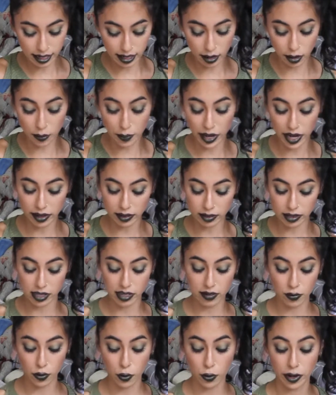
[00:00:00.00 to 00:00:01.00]
or bottles
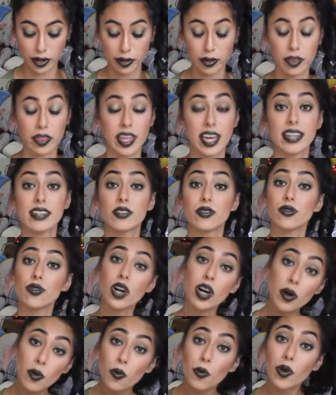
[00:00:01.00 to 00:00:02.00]
of oil that do
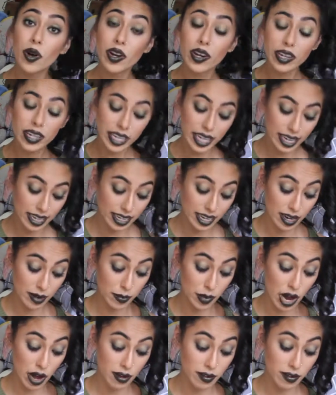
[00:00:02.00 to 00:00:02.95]
not work, and I'm